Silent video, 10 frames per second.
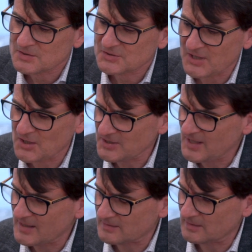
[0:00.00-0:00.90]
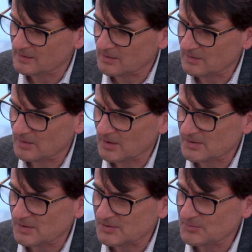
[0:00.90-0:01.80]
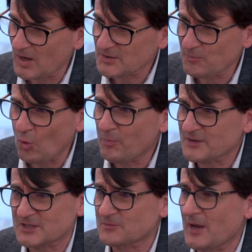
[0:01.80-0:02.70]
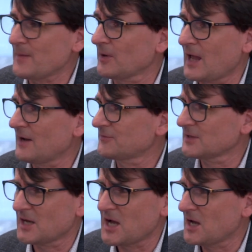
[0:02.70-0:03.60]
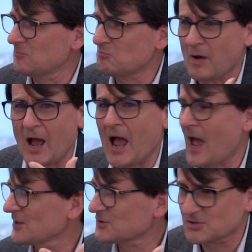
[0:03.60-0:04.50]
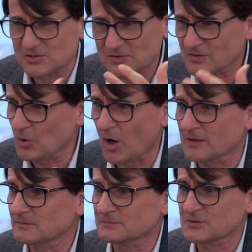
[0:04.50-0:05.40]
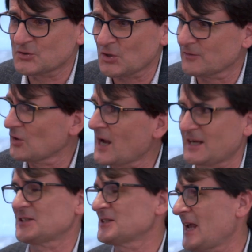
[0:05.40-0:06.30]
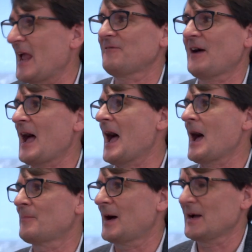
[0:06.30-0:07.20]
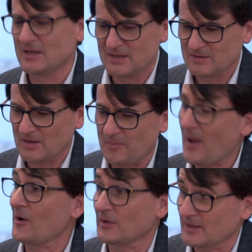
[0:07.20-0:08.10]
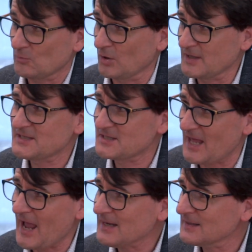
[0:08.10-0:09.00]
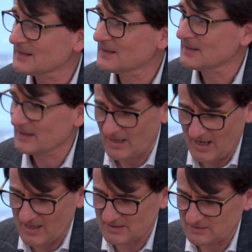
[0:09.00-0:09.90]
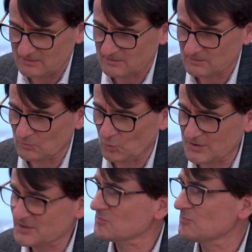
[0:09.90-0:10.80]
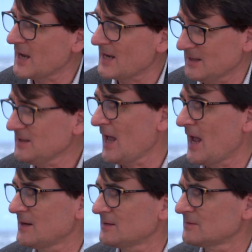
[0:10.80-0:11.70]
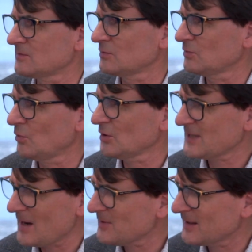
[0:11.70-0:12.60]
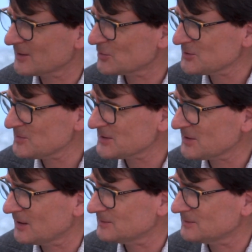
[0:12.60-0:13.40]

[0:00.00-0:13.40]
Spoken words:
So Ginette, small business people after March got sort of like a safe harbour, apparently. What is that, and what does it mean, and what's happening at Christmas time?